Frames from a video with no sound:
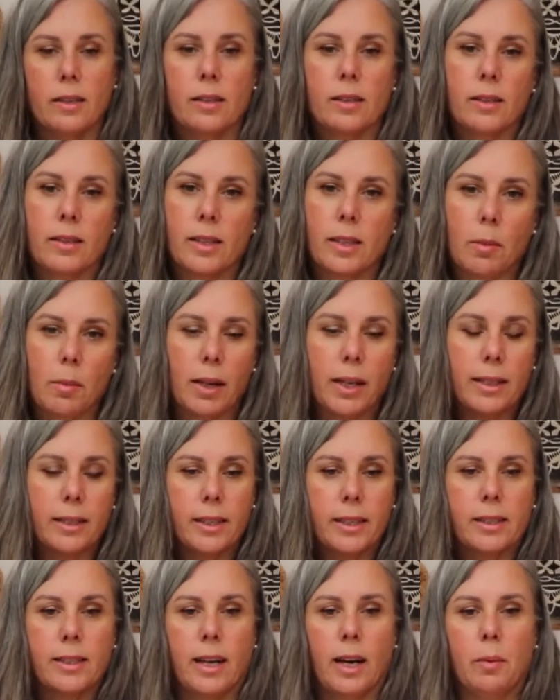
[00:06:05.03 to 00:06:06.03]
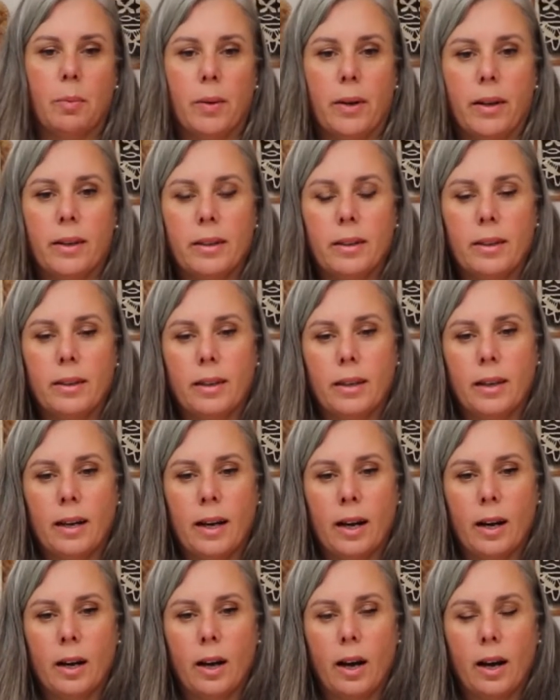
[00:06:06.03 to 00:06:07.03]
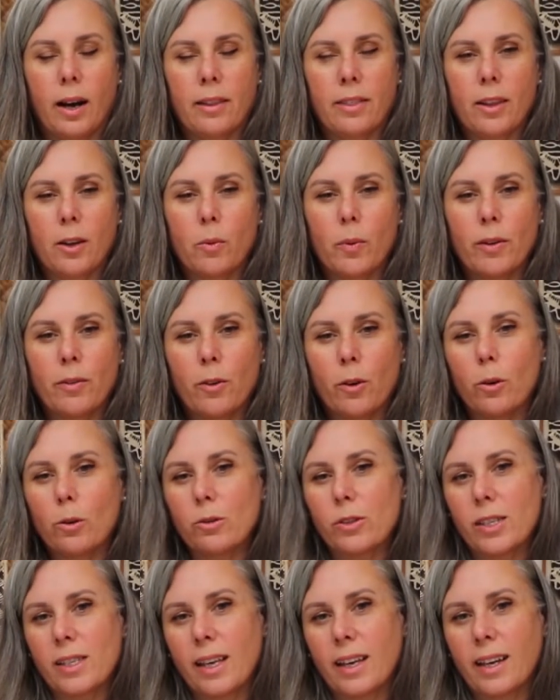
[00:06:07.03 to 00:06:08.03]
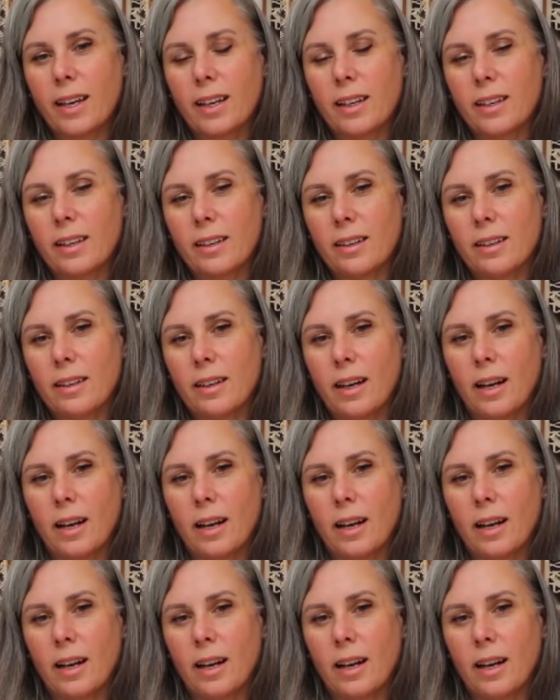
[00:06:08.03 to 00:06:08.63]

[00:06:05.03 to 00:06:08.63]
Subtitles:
Similar to tapa, I think we've all seen